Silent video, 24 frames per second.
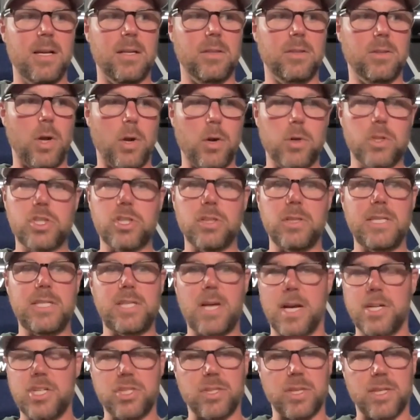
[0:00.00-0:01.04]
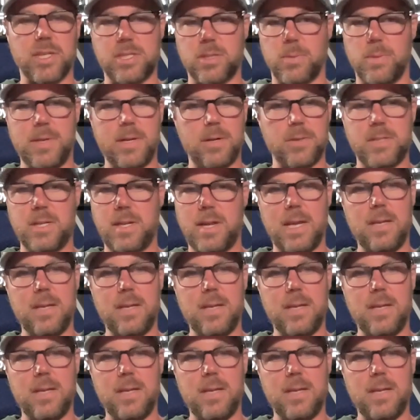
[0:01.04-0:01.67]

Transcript: largely touchless? Are we there today?